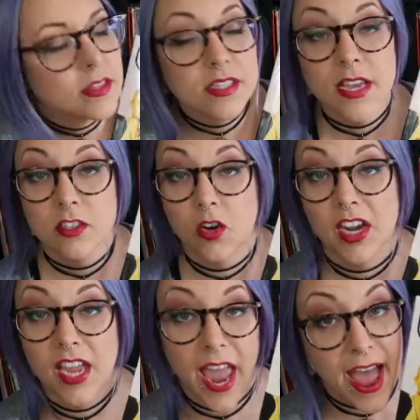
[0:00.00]
This has a
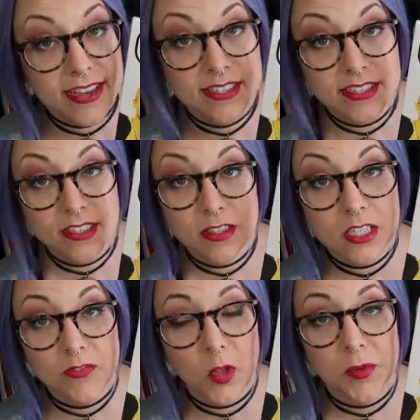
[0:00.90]
great cast in
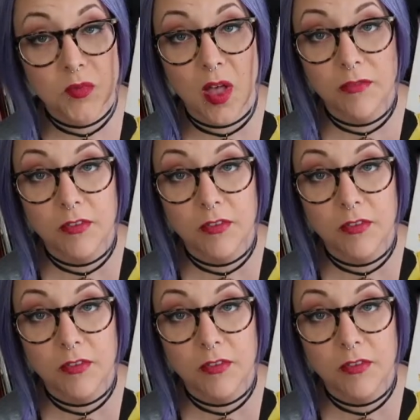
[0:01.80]
this film as well.